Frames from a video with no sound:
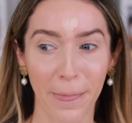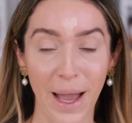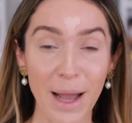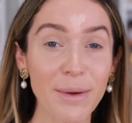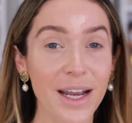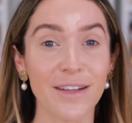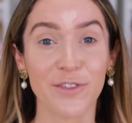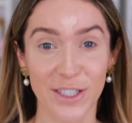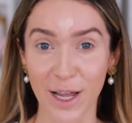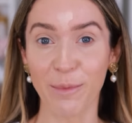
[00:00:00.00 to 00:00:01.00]
I'm kind of
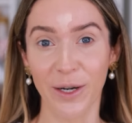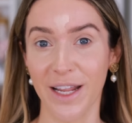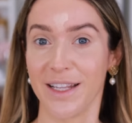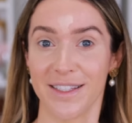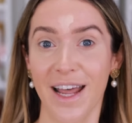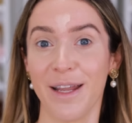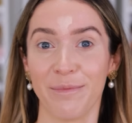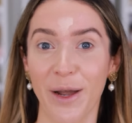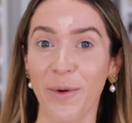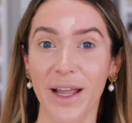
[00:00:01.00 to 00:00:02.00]
stubborn, set in
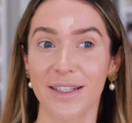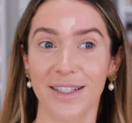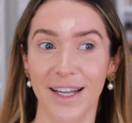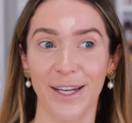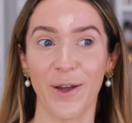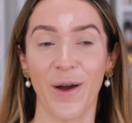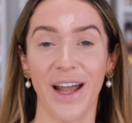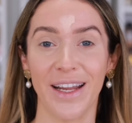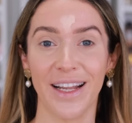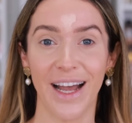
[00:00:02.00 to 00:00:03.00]
my ways, like, no,
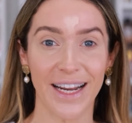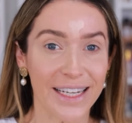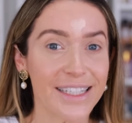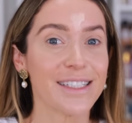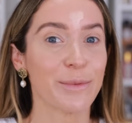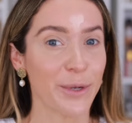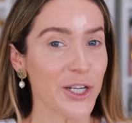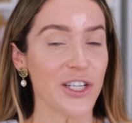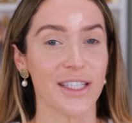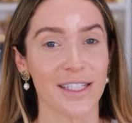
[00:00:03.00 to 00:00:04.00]
I need to
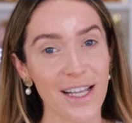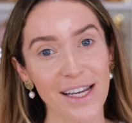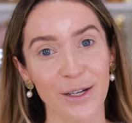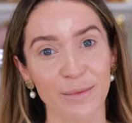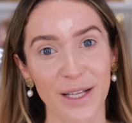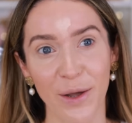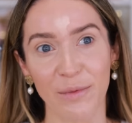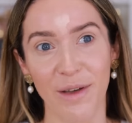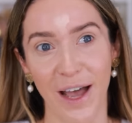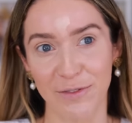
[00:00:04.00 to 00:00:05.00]
purchase these items.
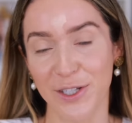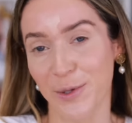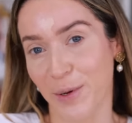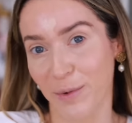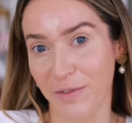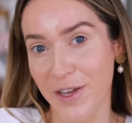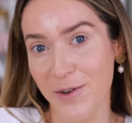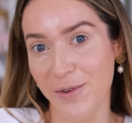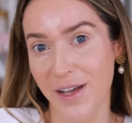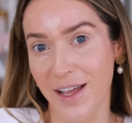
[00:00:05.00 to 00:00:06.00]
I have to do a
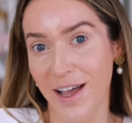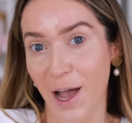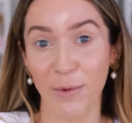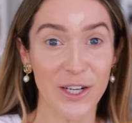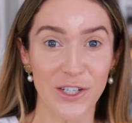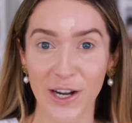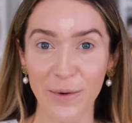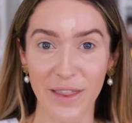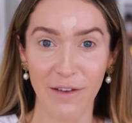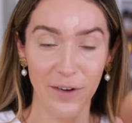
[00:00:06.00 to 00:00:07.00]
review. I want to share
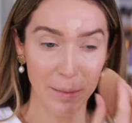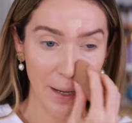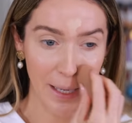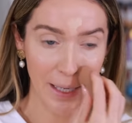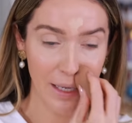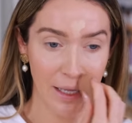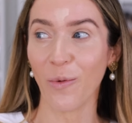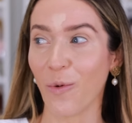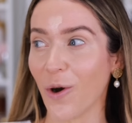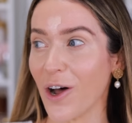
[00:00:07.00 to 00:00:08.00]
with everybody.
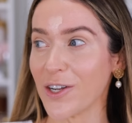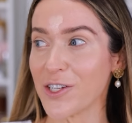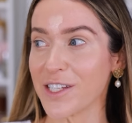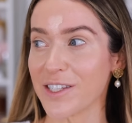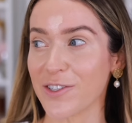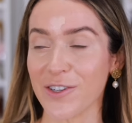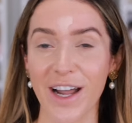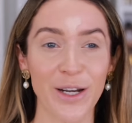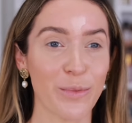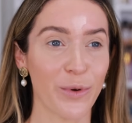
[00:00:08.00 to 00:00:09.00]
We're all just
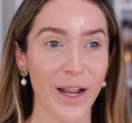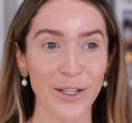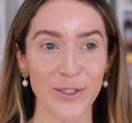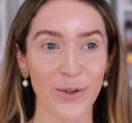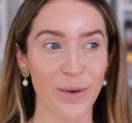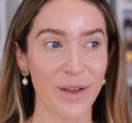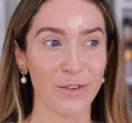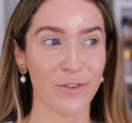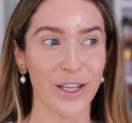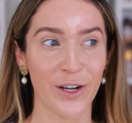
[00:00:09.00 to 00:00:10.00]
trying to brainstorm
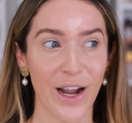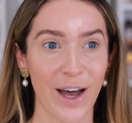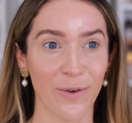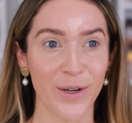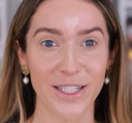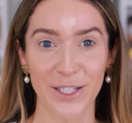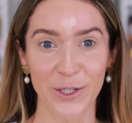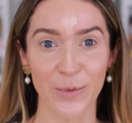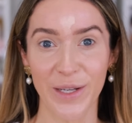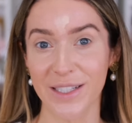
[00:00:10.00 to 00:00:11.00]
and figure out what to
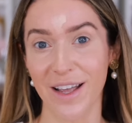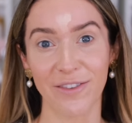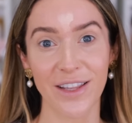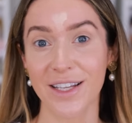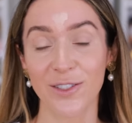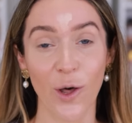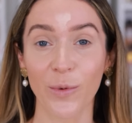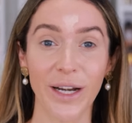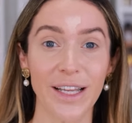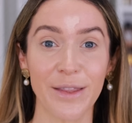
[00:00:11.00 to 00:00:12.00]
do because everything's
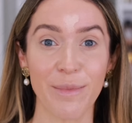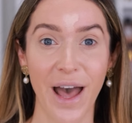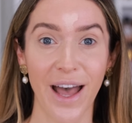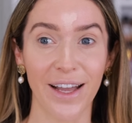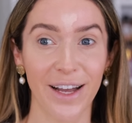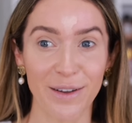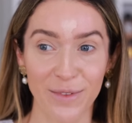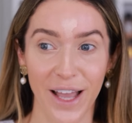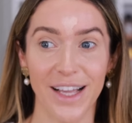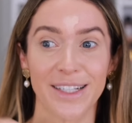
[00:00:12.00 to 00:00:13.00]
already in the bag. I'm
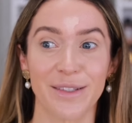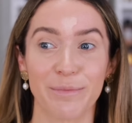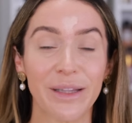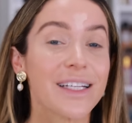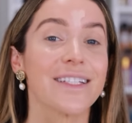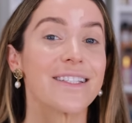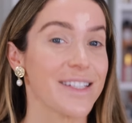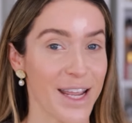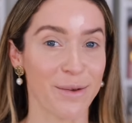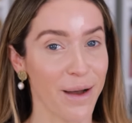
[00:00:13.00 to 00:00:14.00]
like, please
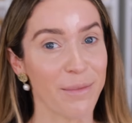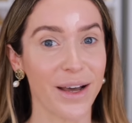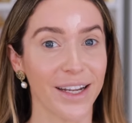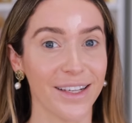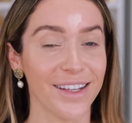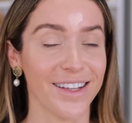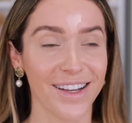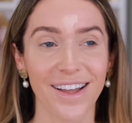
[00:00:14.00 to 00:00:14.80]
take my money.